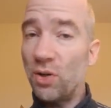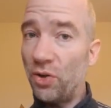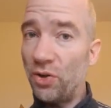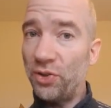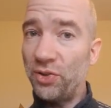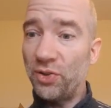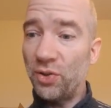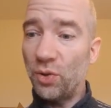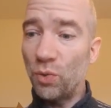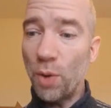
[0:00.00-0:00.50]

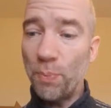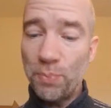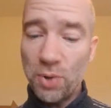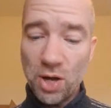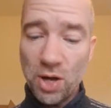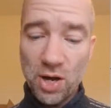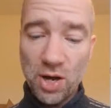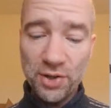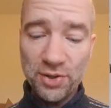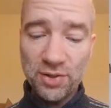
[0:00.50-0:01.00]
also are
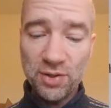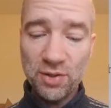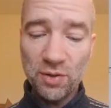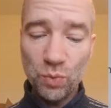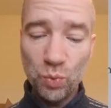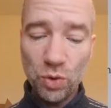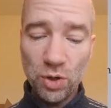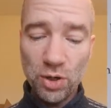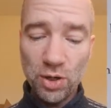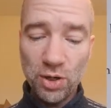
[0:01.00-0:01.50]
parts of
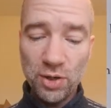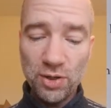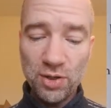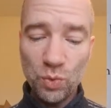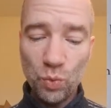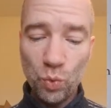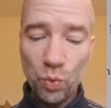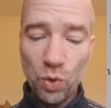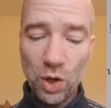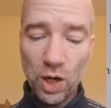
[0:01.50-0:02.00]
words
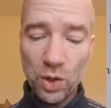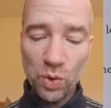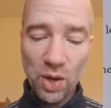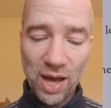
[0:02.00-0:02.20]
where